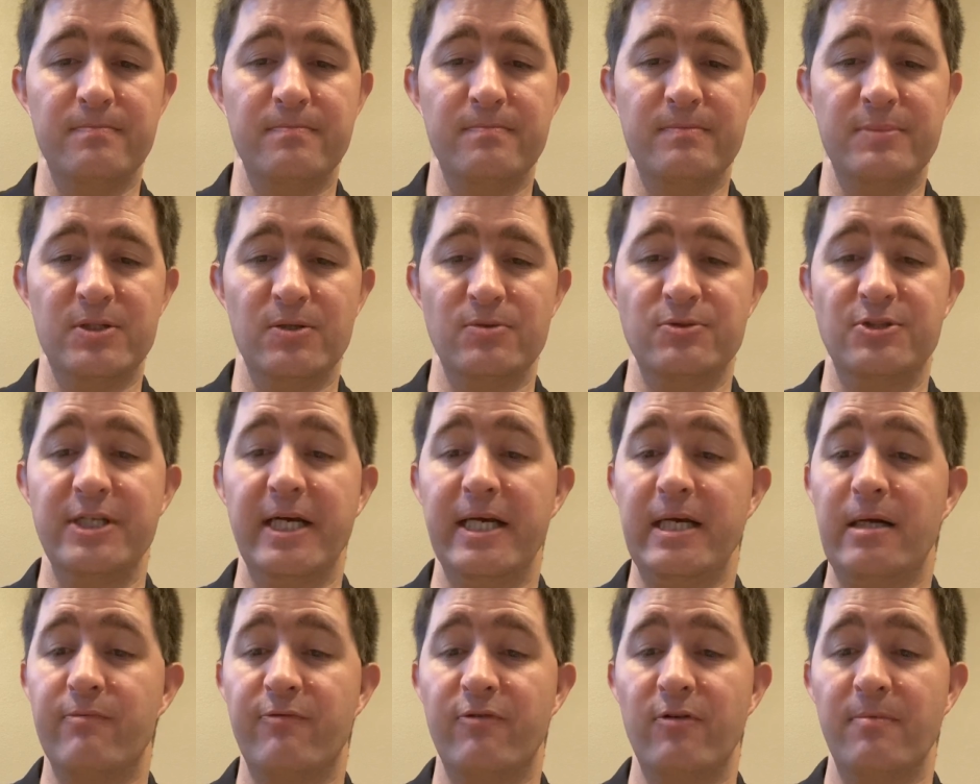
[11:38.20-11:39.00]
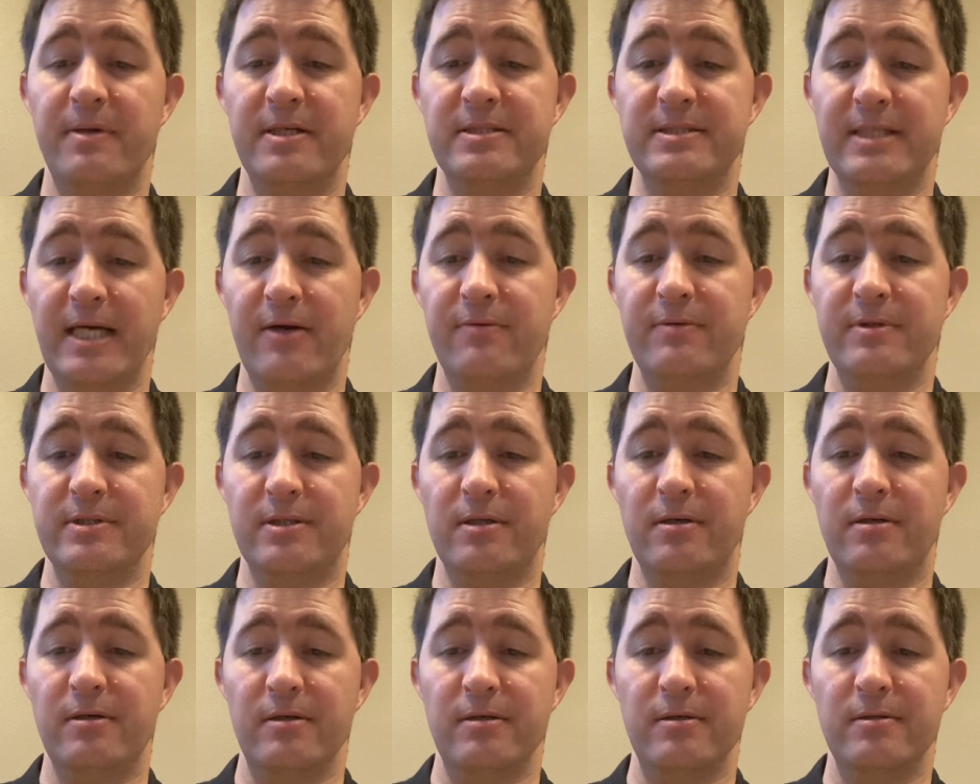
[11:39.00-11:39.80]
so Jacob forbids that
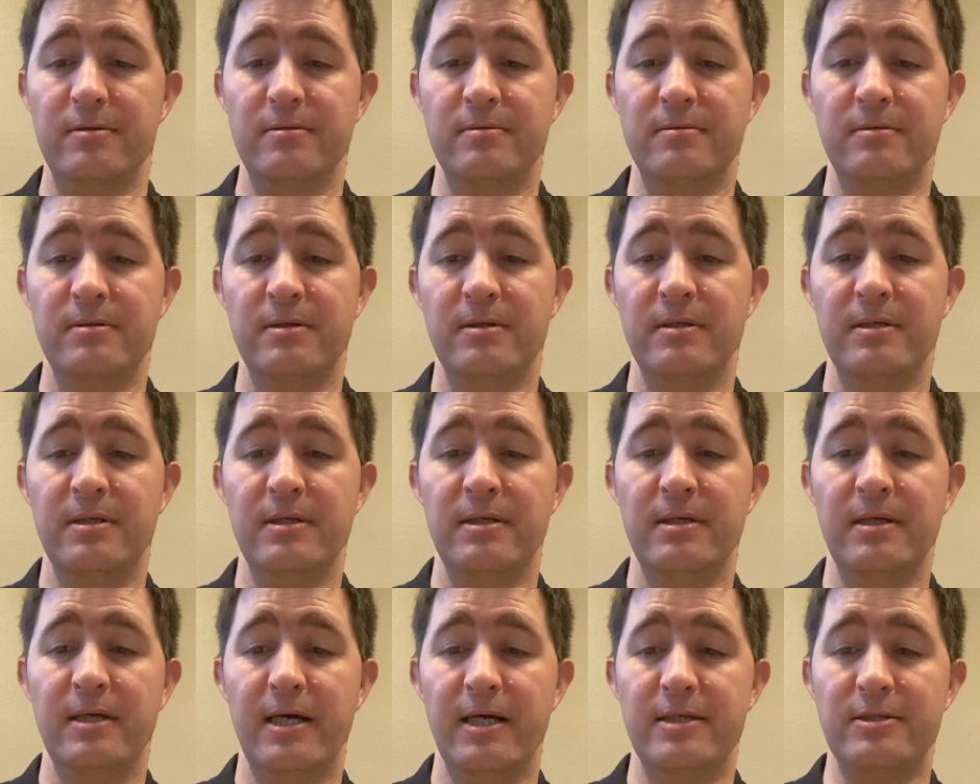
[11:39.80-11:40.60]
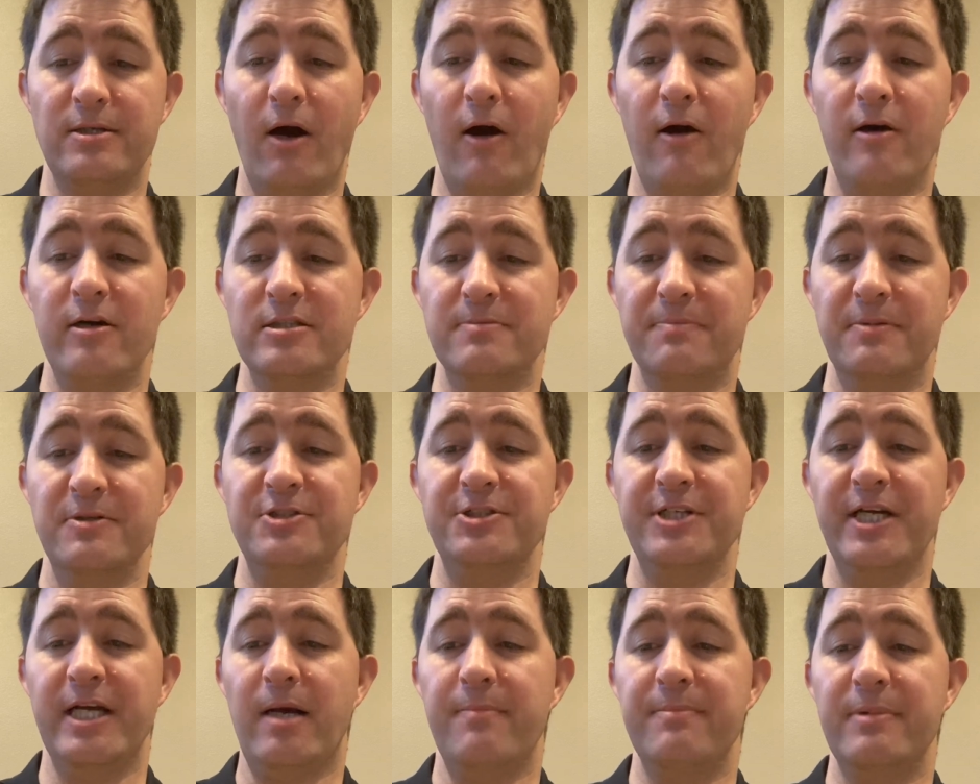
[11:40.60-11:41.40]
return his harsh, but
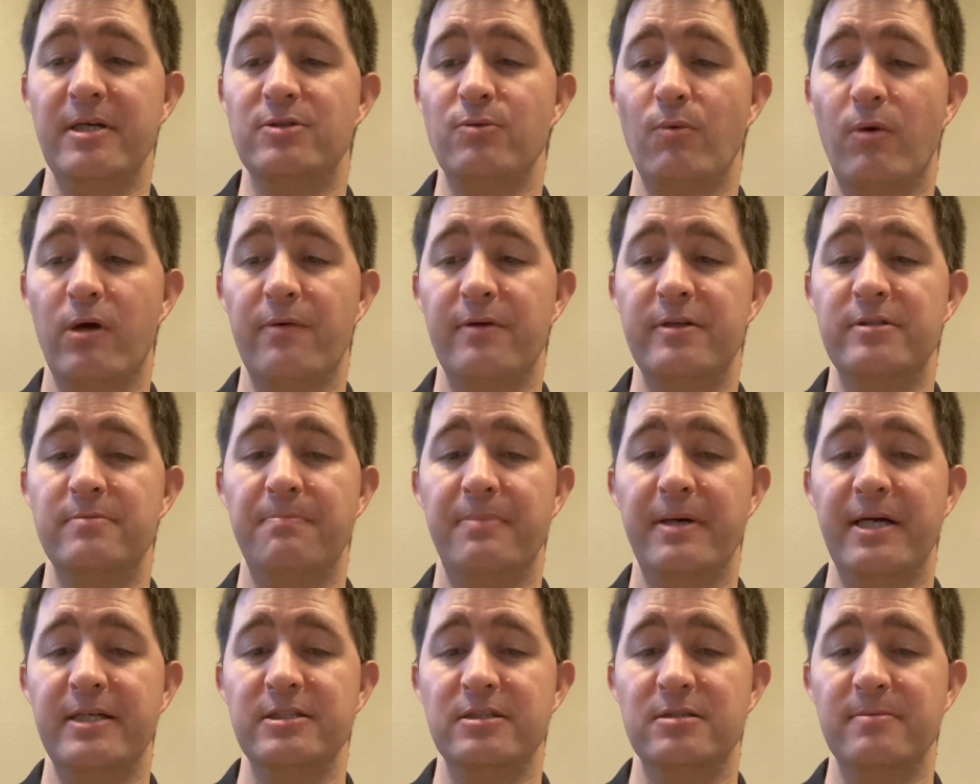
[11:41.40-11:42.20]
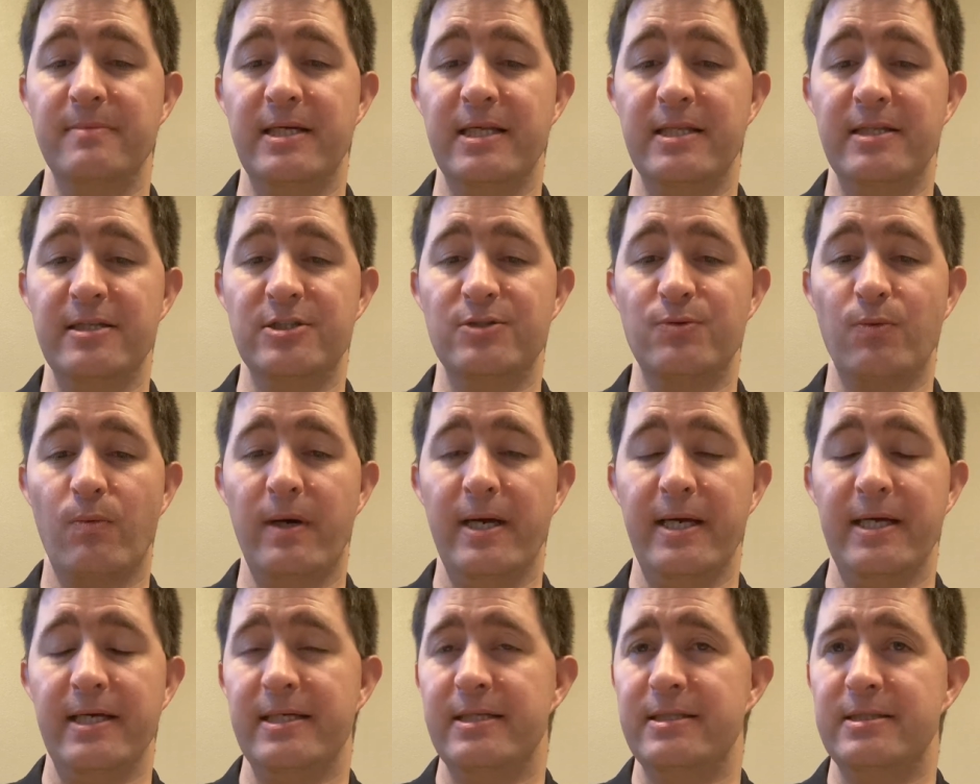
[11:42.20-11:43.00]
Jacob doesn't want to risk Benjamin in this way.